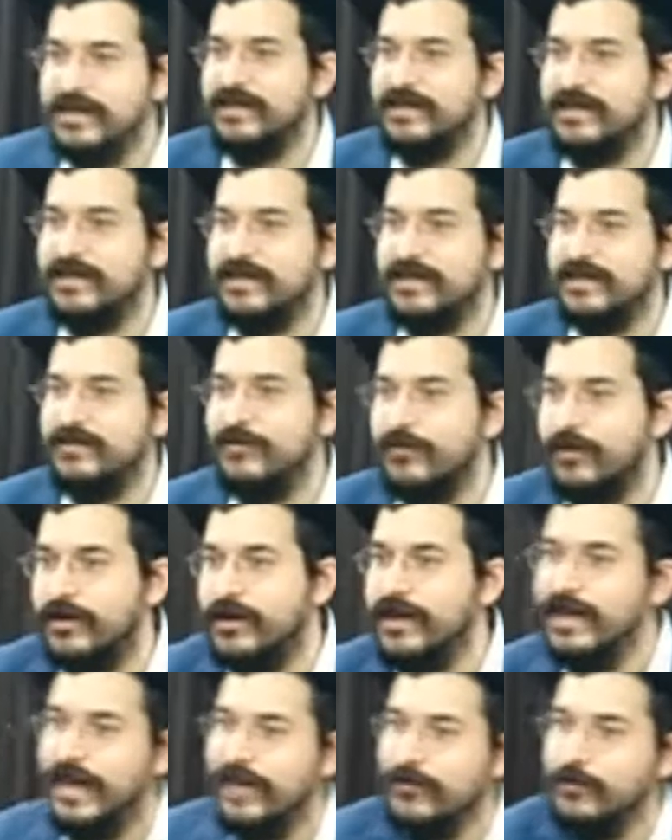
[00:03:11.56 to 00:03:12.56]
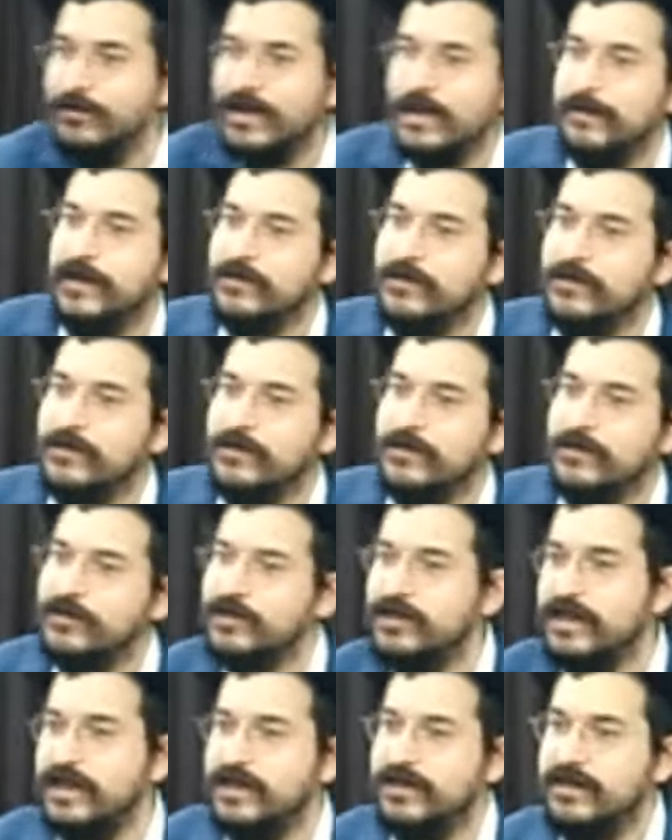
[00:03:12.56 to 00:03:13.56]
place on the floor if you would take a measuring
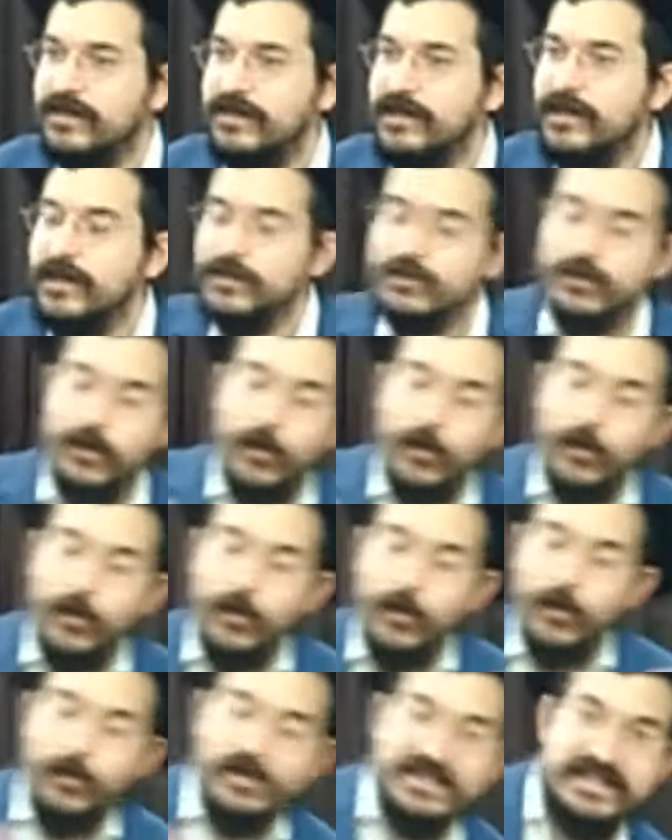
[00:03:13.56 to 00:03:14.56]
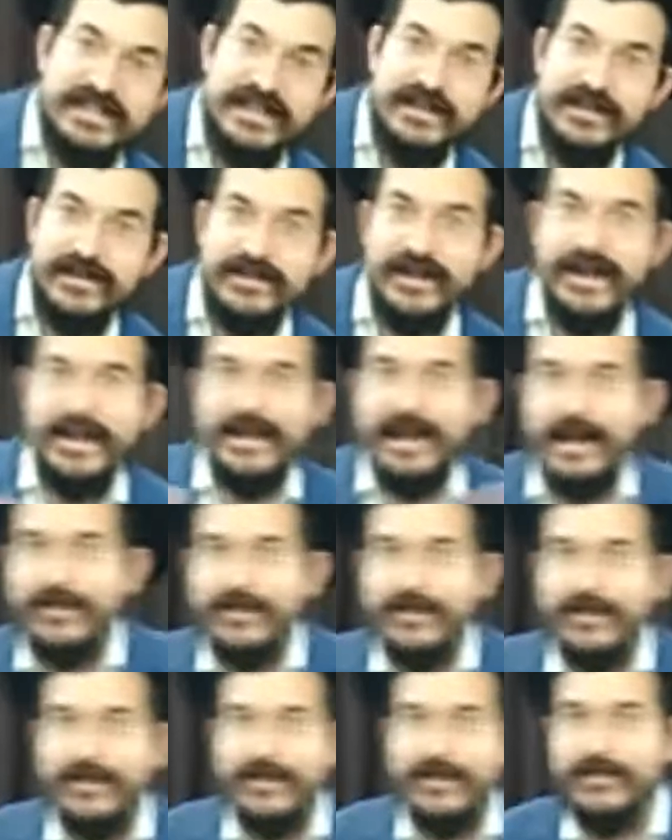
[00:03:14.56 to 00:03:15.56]
stick. So it was there and
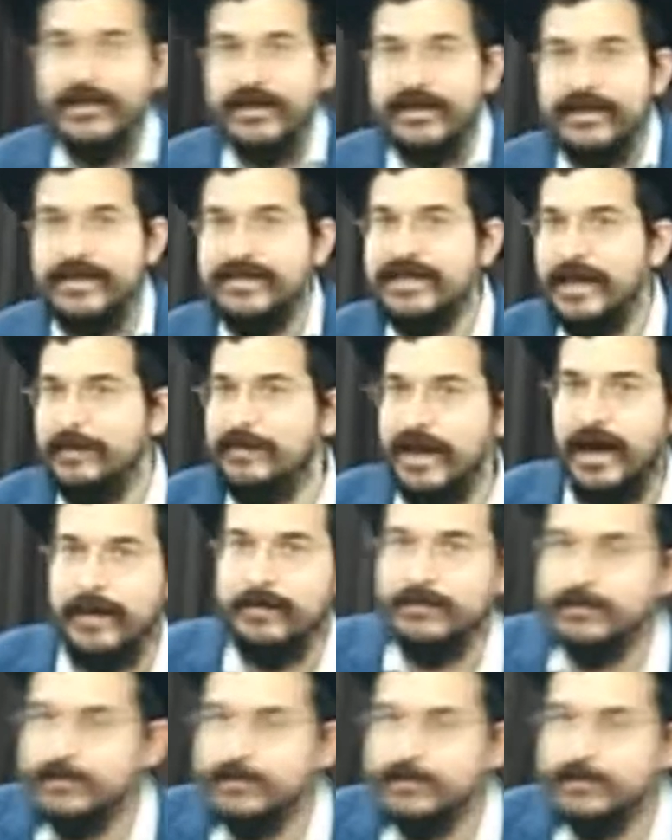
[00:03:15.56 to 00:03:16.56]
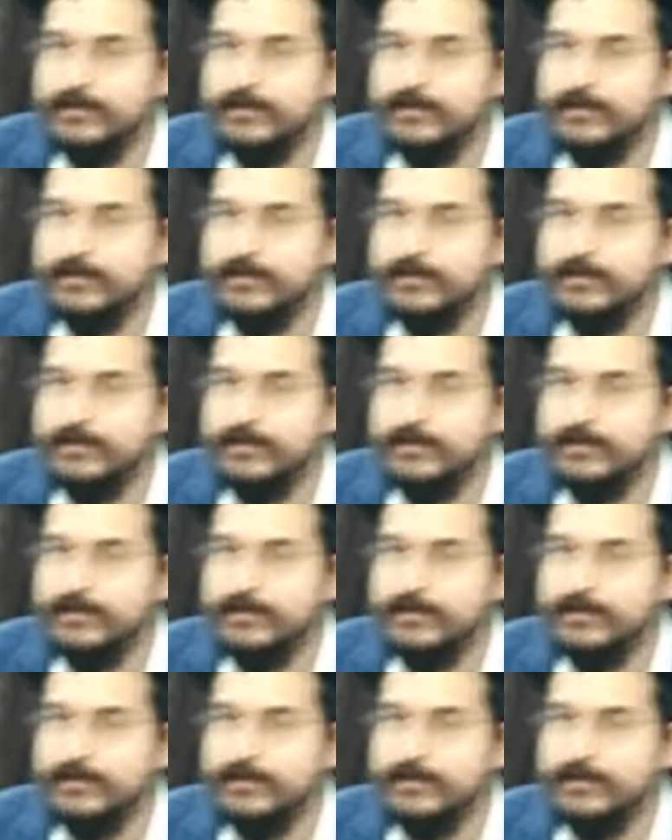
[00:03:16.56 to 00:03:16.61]
not there in the same time.